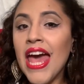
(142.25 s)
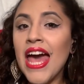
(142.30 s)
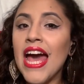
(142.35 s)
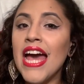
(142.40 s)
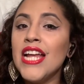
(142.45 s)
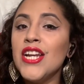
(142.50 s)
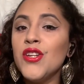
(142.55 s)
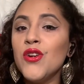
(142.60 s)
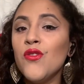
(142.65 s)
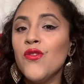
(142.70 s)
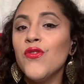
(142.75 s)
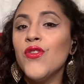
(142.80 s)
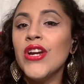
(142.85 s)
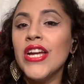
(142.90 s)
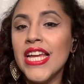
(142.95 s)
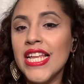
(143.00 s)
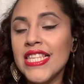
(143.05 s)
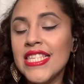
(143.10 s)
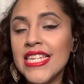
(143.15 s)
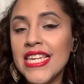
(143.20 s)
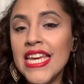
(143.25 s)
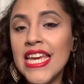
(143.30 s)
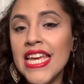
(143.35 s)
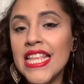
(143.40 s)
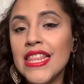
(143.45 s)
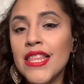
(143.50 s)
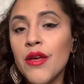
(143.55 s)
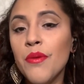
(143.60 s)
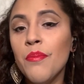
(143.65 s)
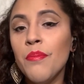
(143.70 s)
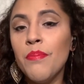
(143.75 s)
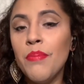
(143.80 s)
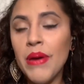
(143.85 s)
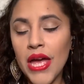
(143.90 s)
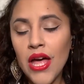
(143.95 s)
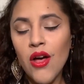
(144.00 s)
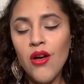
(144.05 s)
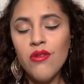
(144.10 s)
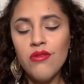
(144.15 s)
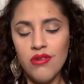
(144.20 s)
and don't forget to hit the
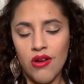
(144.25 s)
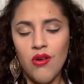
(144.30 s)
bell